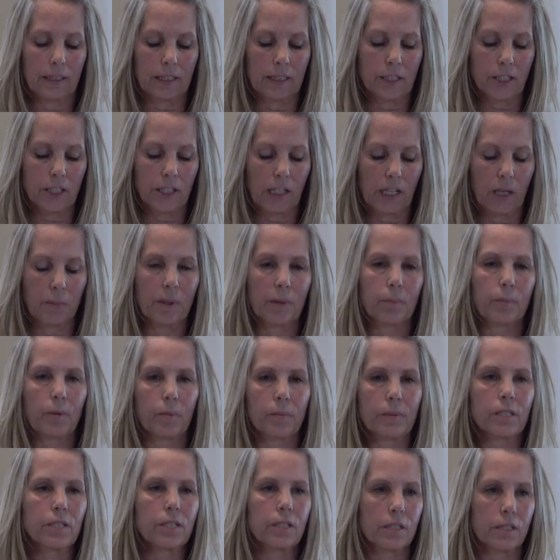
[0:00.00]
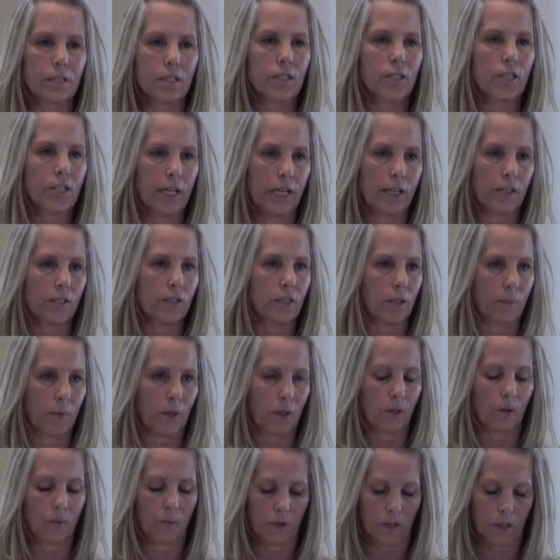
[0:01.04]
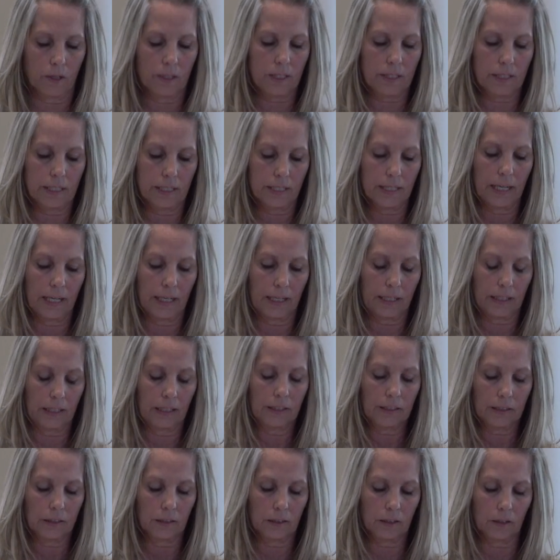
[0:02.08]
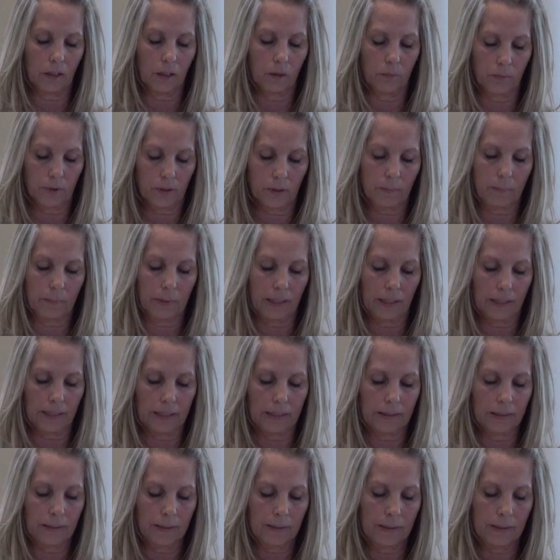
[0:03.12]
And she gave me permission to share some of her words today along with mine.